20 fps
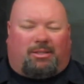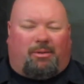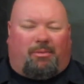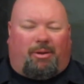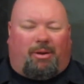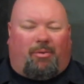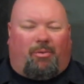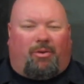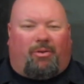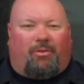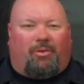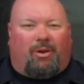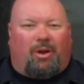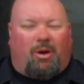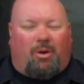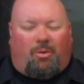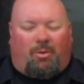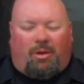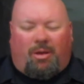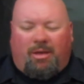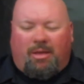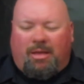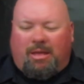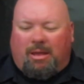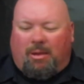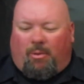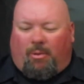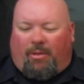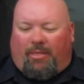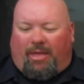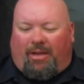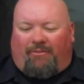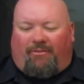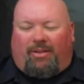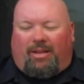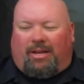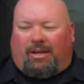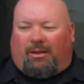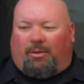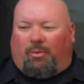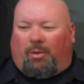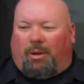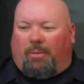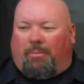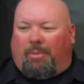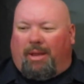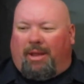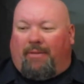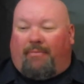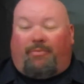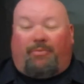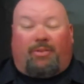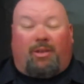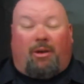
Nobody would have known what that vehicle would have been.